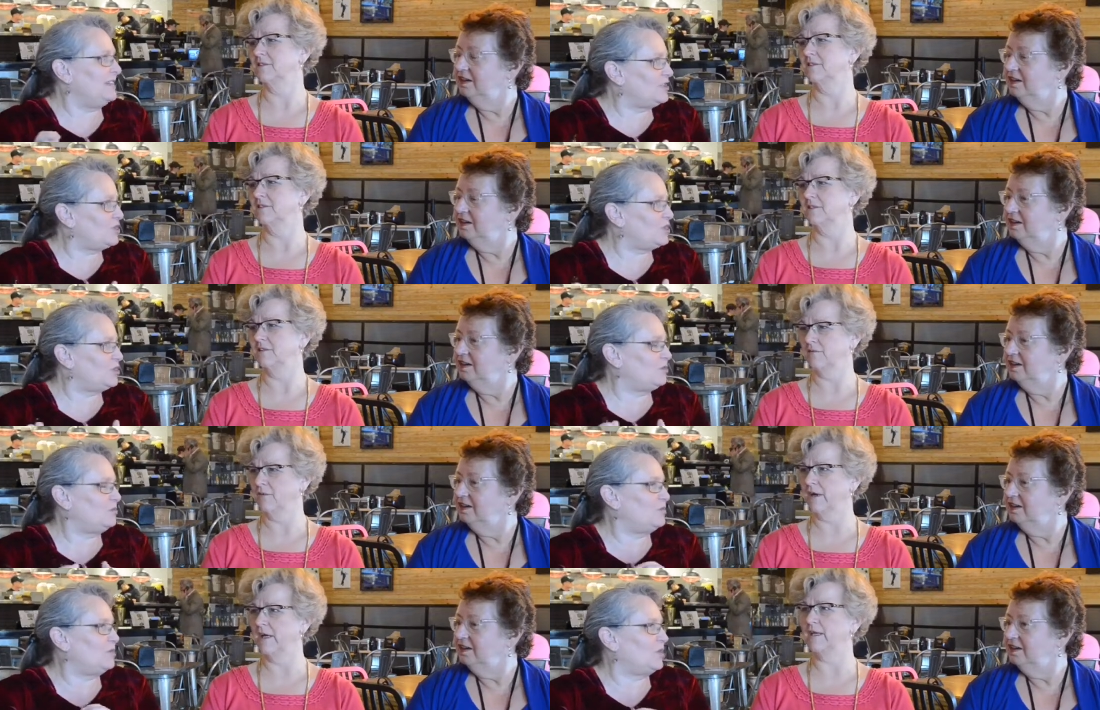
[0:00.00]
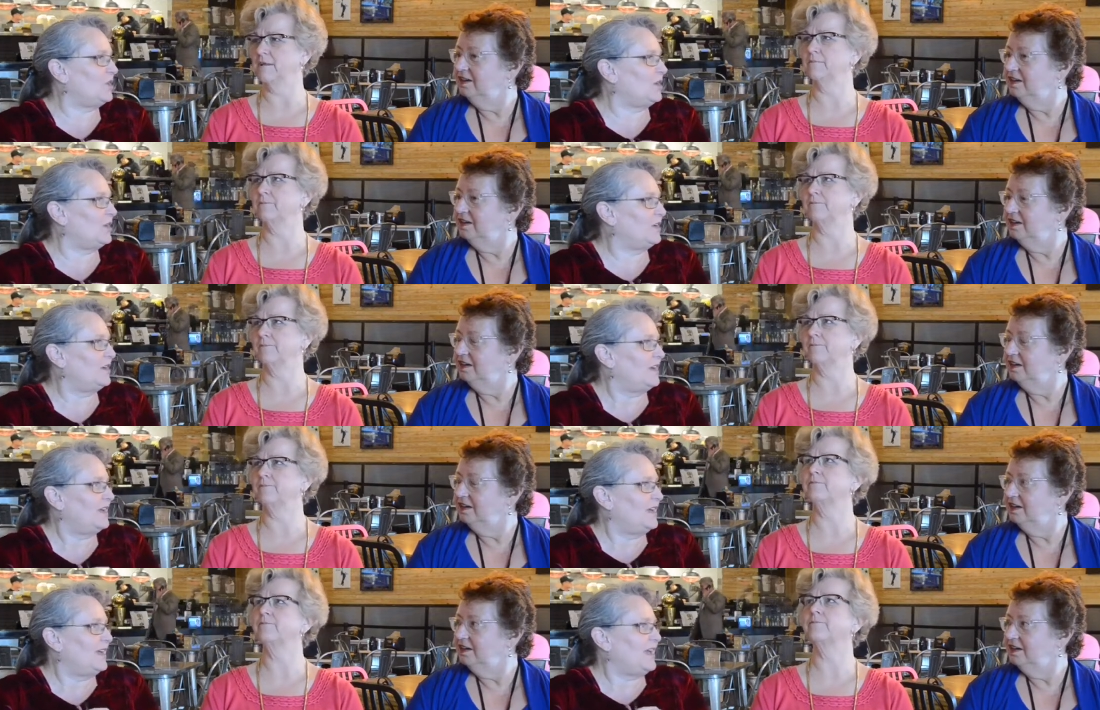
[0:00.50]
Speaker 1: sure. Right.
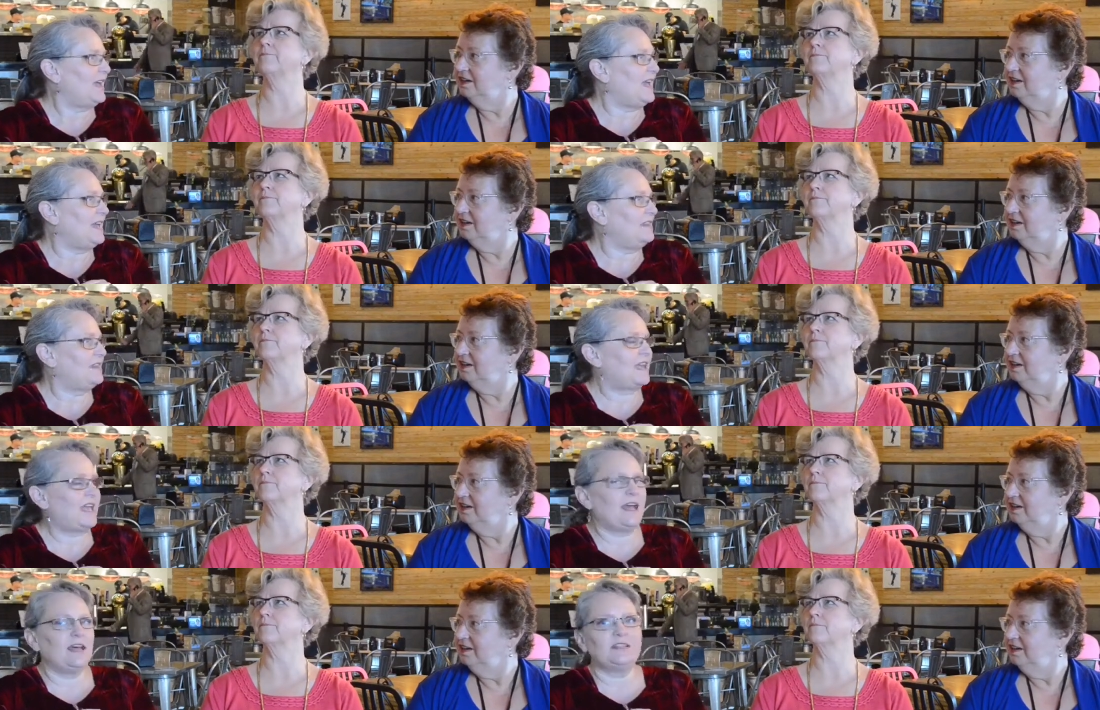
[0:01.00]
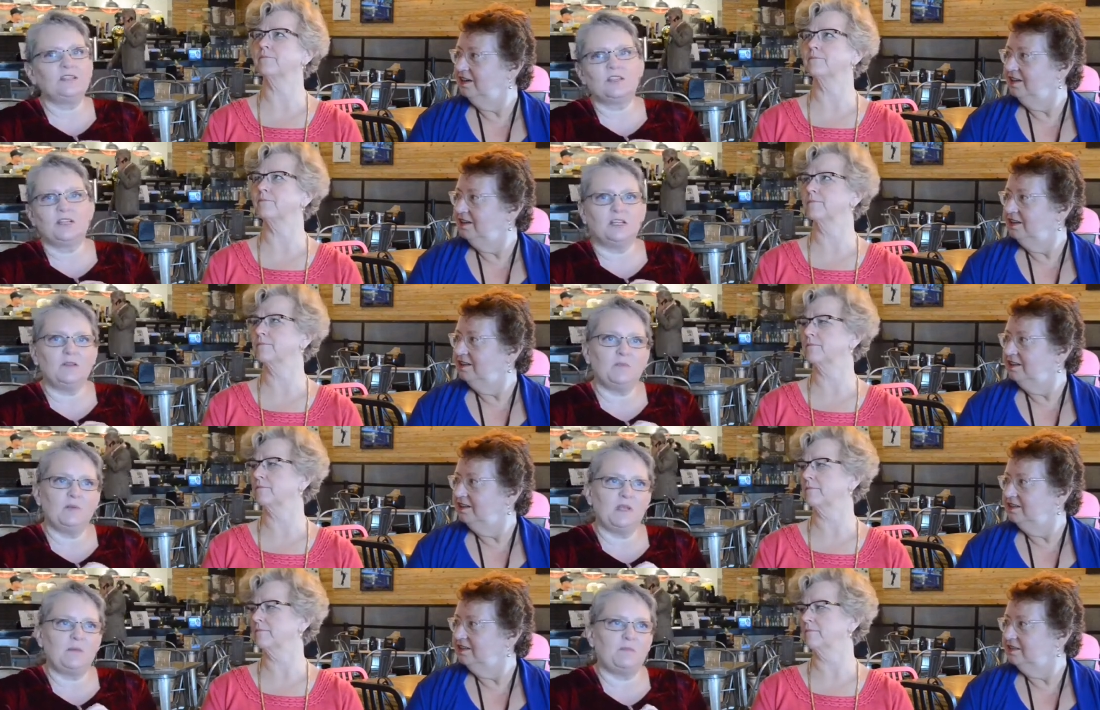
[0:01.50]
And the cats are going to
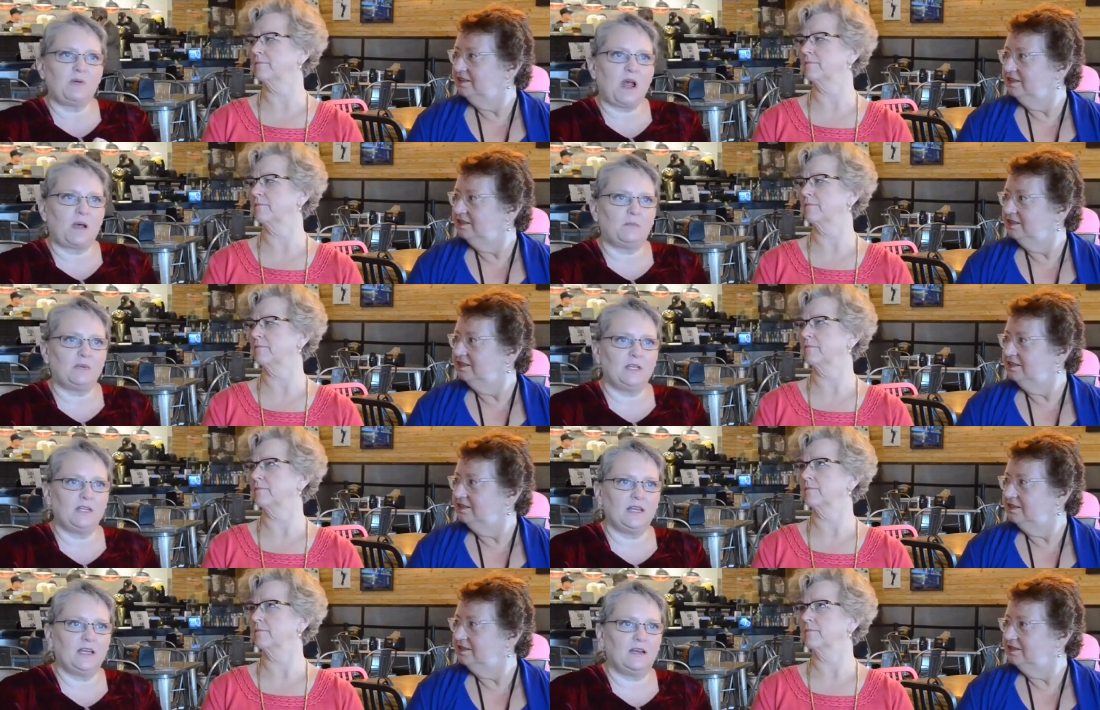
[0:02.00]
be probably